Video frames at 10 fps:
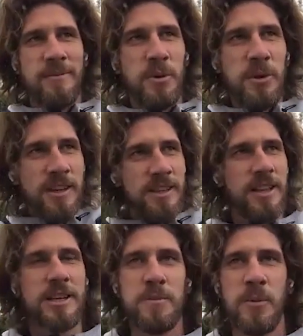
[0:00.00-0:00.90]
putting
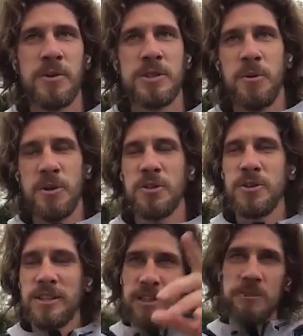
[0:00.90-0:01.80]
like sports
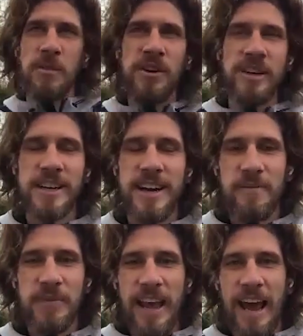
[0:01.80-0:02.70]
shoes, there's mirror.
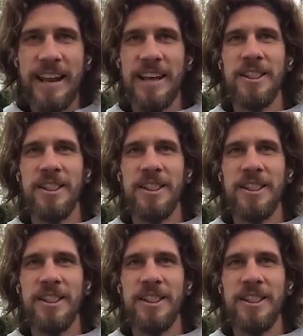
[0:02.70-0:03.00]
And I